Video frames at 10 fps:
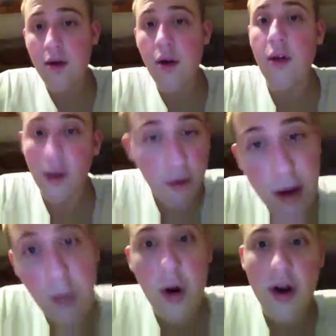Or the
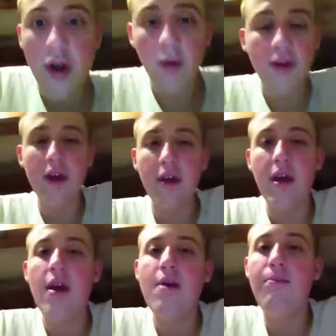Korean War II, we'll see.
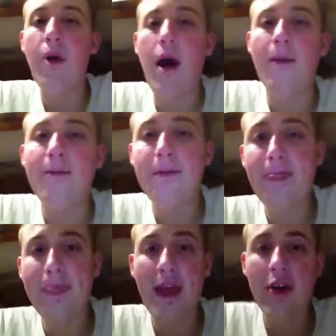But
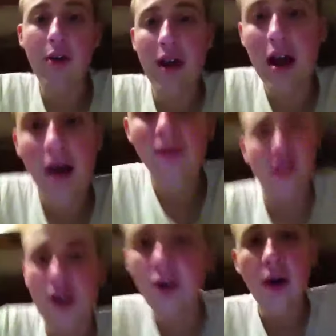Korean
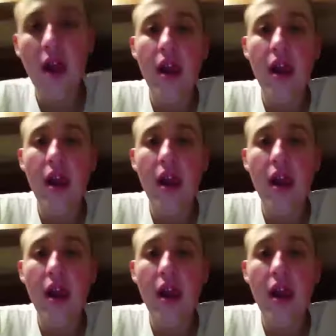conflict too.